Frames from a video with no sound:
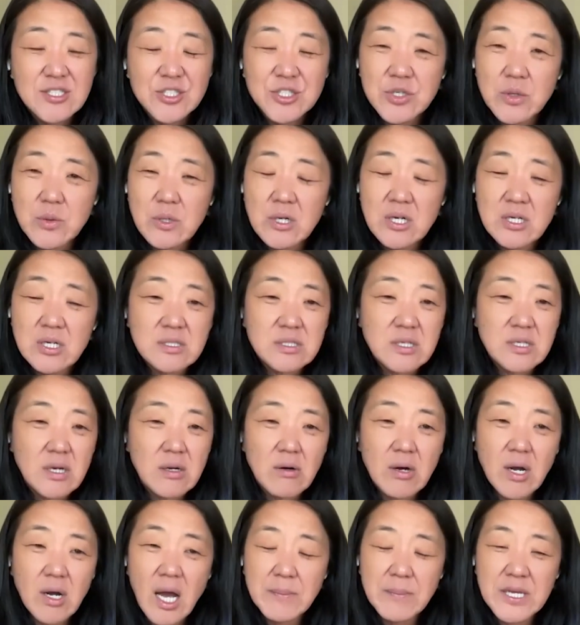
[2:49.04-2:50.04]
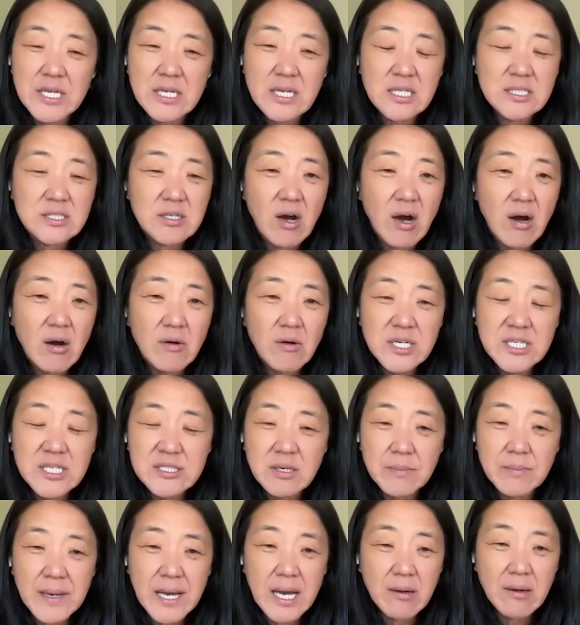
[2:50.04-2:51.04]
Sure. So, I mean, it's
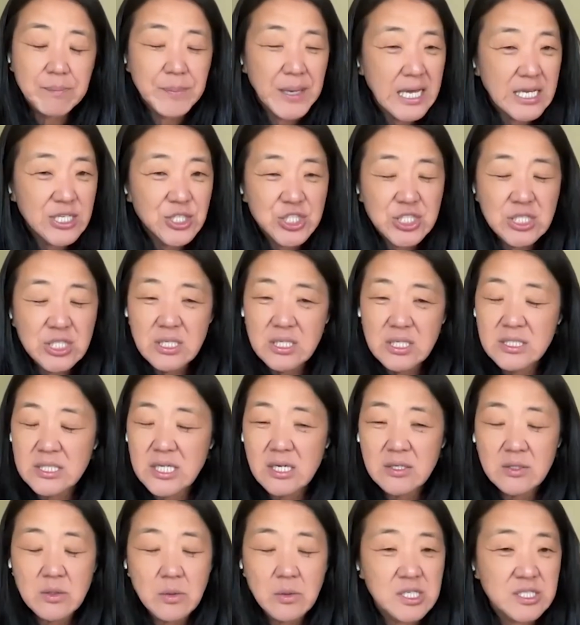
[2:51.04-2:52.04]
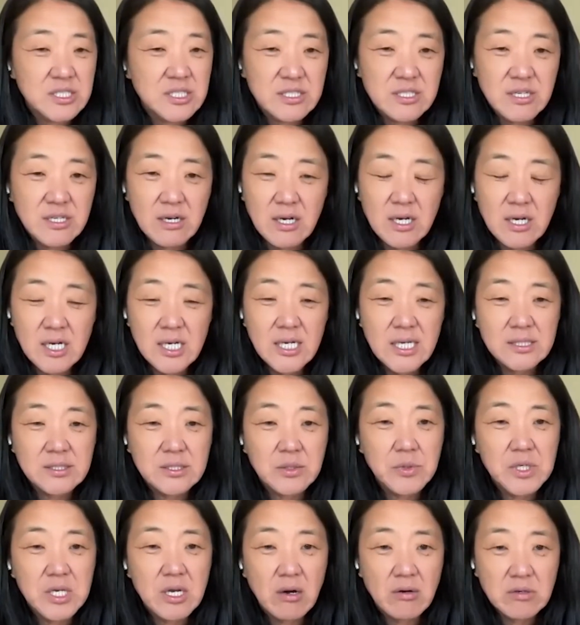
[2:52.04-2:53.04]
always about patient is our North Star. And
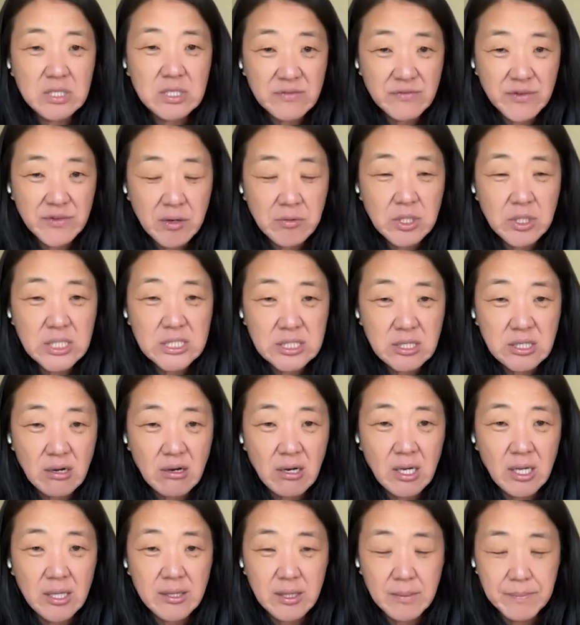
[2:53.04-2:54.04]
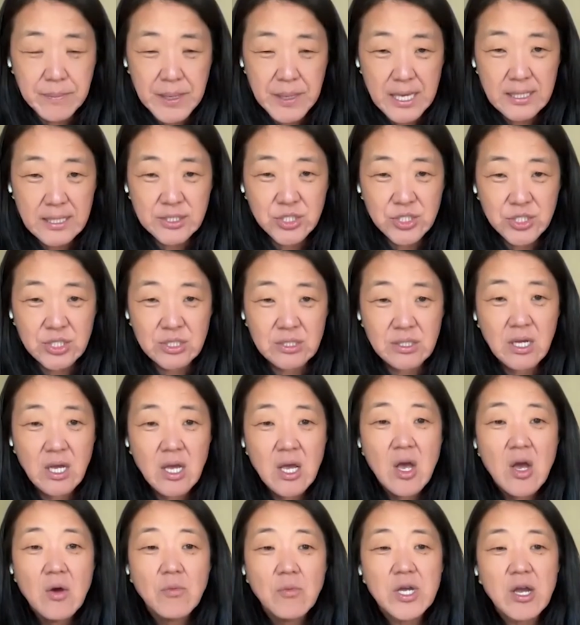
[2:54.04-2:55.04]
so we always focus on the patient.
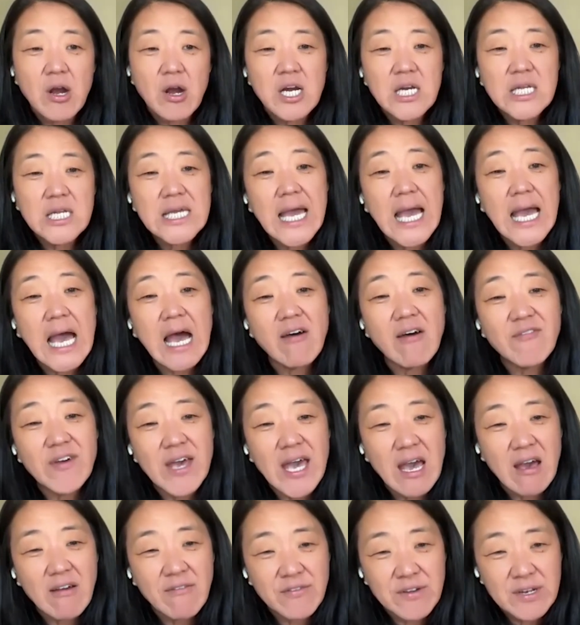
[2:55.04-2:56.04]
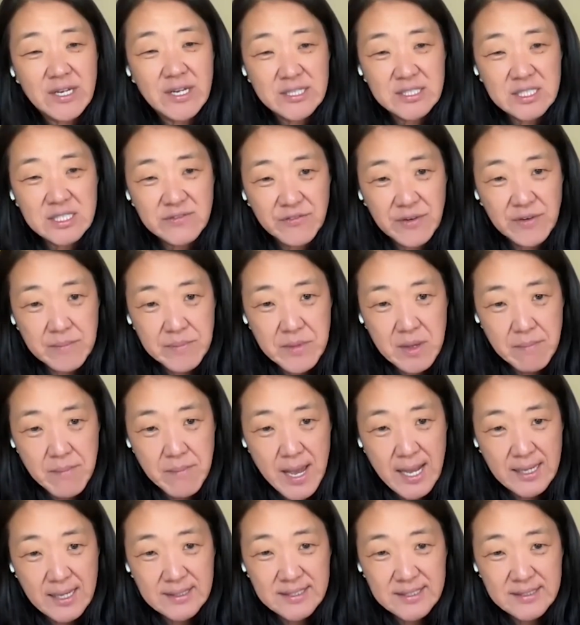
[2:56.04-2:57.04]
We already have evidence from the
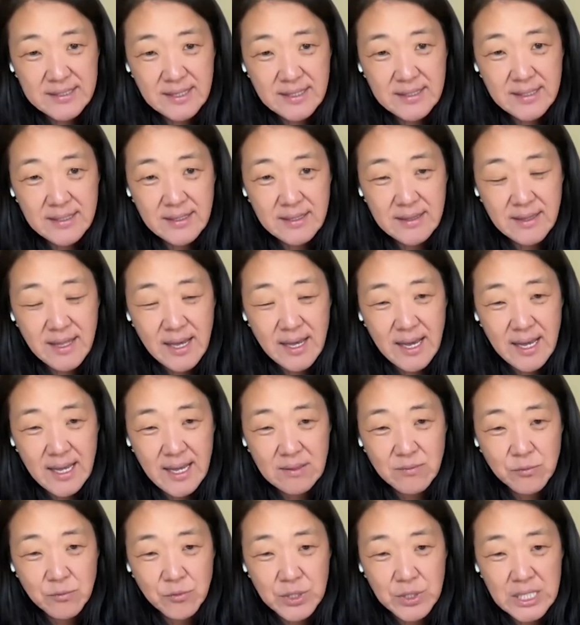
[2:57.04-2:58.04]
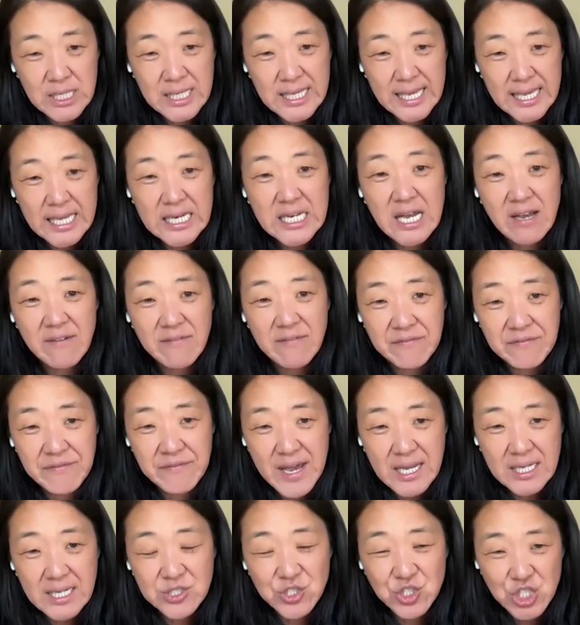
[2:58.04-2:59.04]
MASH study that we can
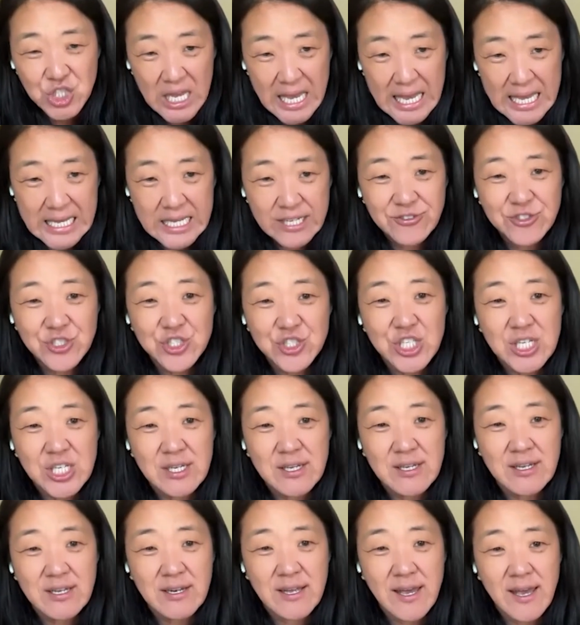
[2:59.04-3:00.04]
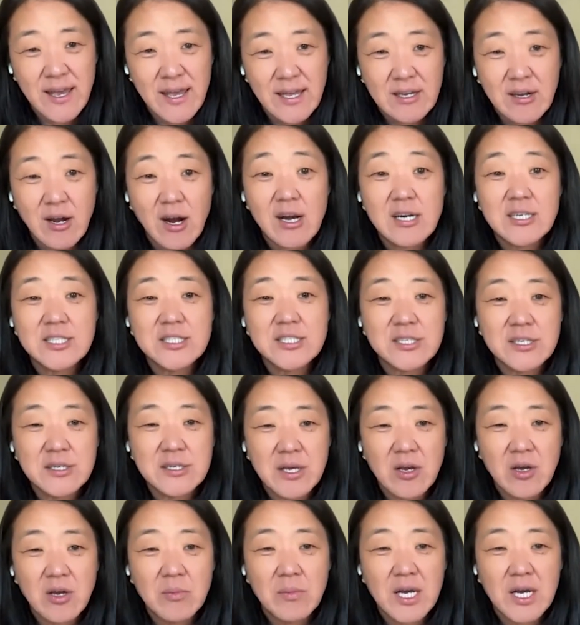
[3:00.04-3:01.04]
affect change in a
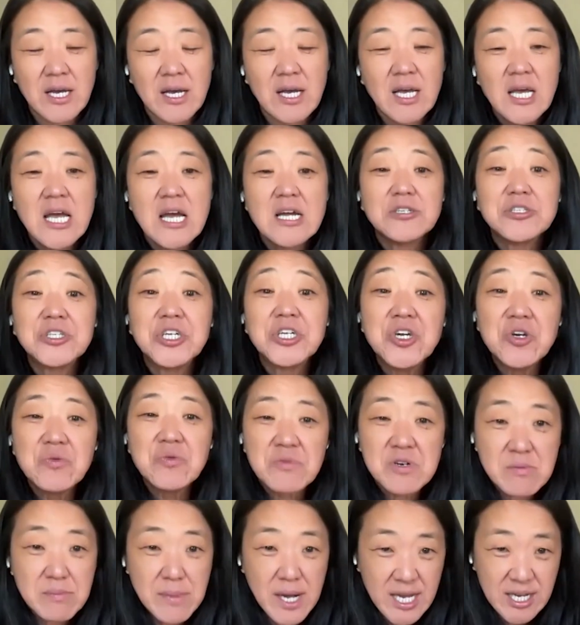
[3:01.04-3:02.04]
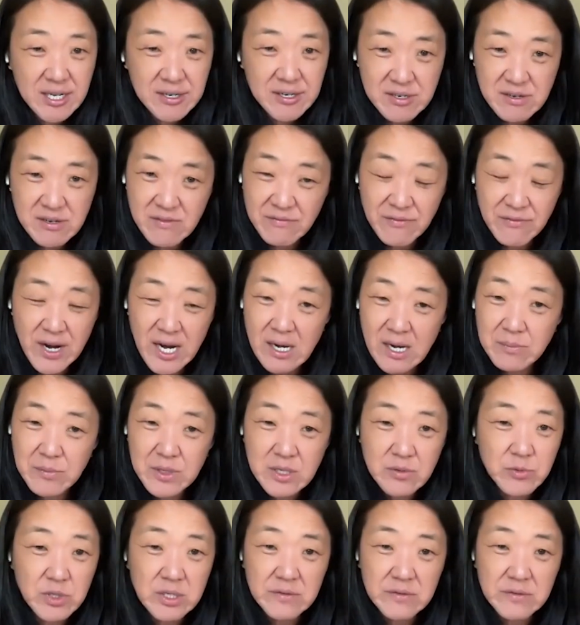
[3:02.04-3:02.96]
carcinoma tumor microenvironment.